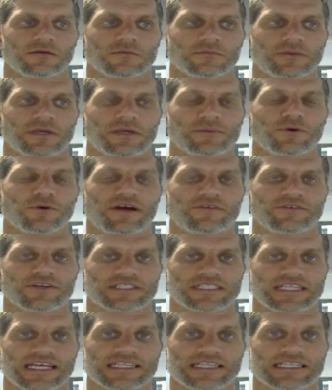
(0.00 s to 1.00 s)
people have a
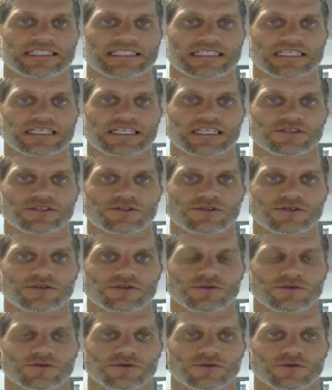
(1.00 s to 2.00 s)
tendency
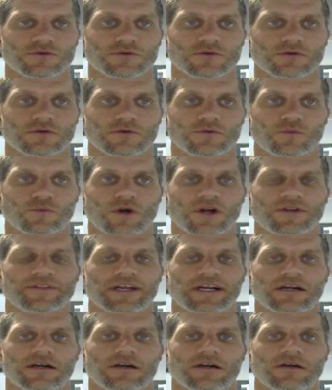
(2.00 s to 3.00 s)
to run
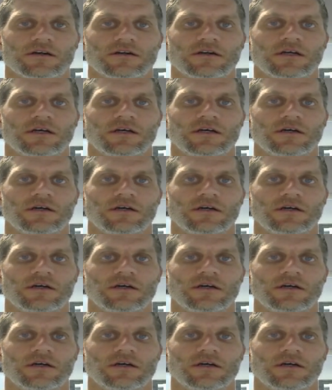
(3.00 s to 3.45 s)
their